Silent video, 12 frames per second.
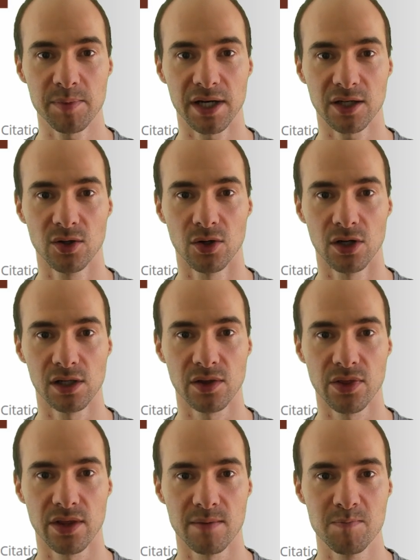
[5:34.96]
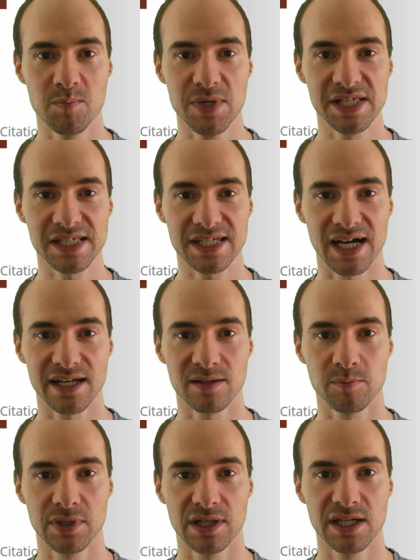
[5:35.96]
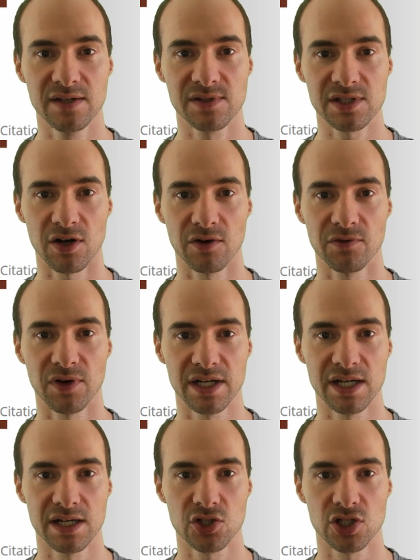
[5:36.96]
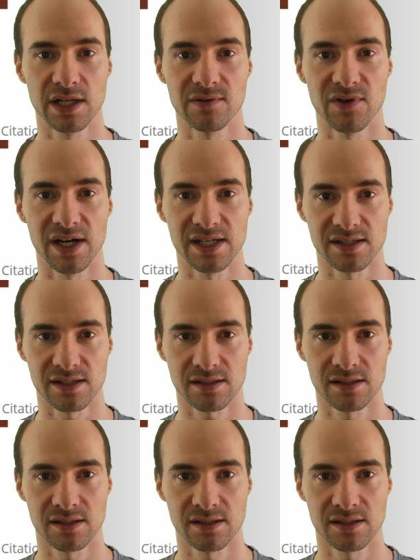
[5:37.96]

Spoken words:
called The Misguided Beliefs of Financial Advisors.